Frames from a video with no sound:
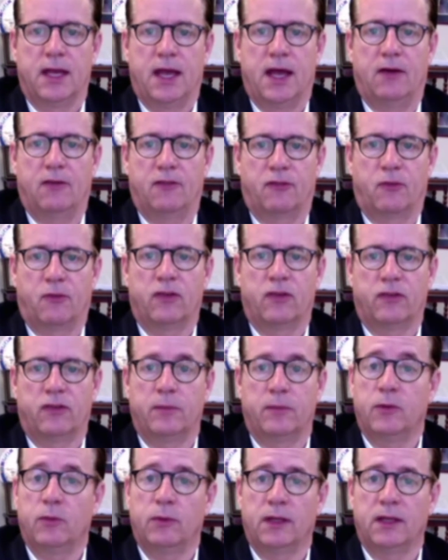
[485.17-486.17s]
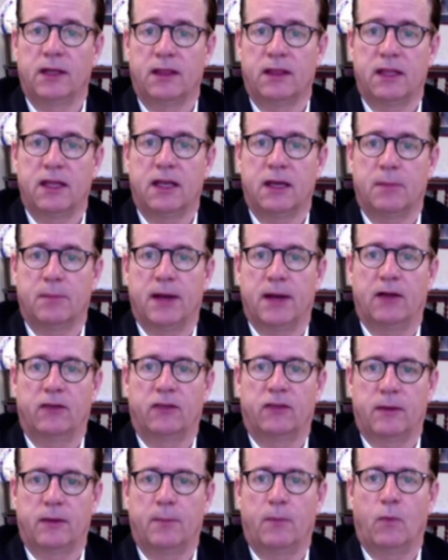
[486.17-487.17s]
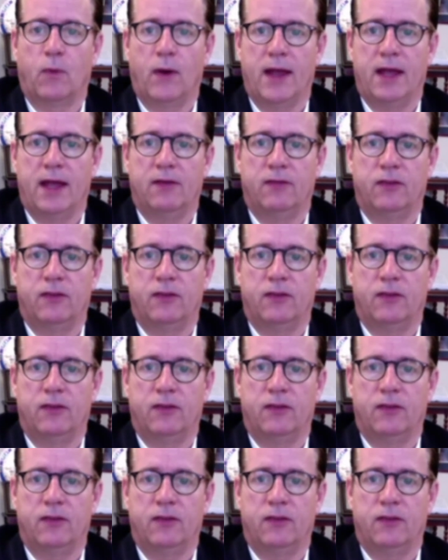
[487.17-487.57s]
and it forced them to really think about some way